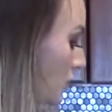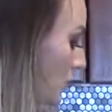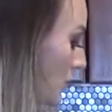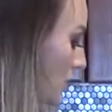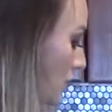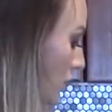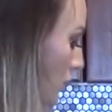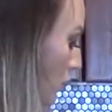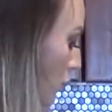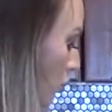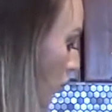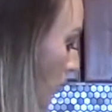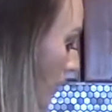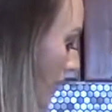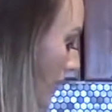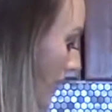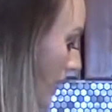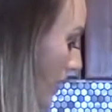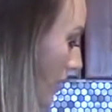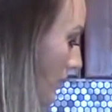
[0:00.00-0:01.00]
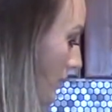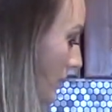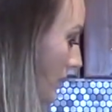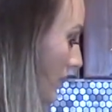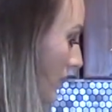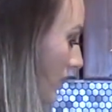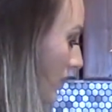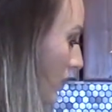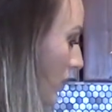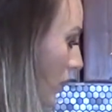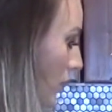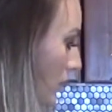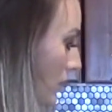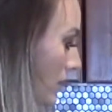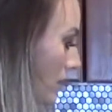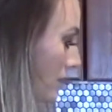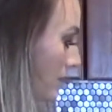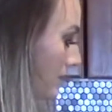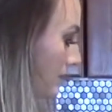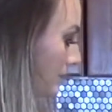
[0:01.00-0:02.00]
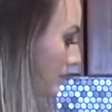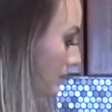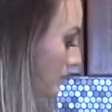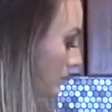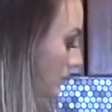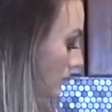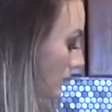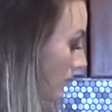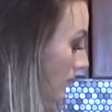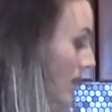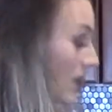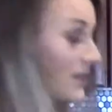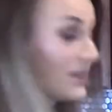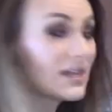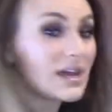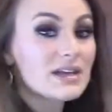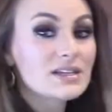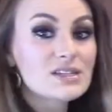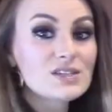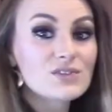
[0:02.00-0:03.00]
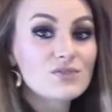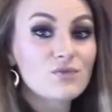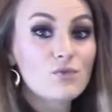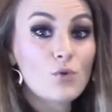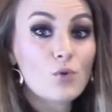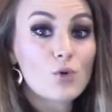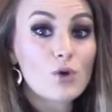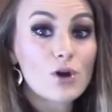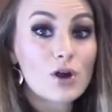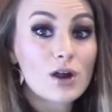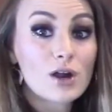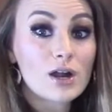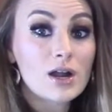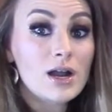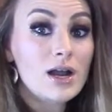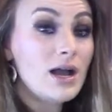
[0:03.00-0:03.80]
we do 1 ounce of goyan. That's for